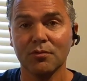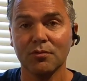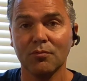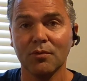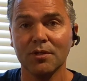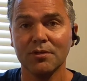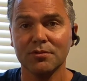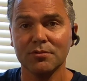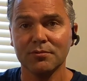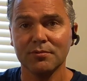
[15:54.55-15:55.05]

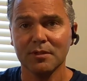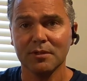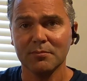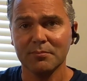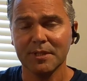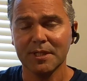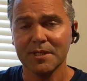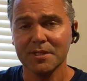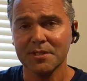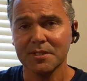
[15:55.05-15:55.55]
one-to-one
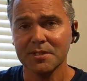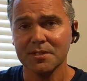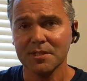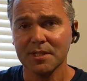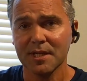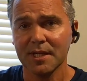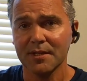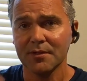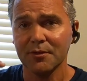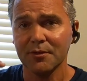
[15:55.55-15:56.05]
basis
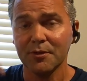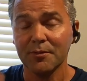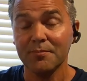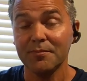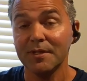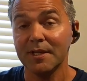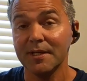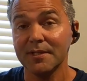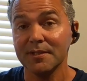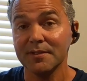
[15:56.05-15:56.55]
and
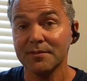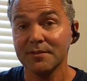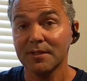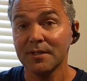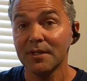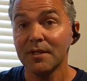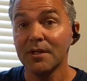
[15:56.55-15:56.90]
update it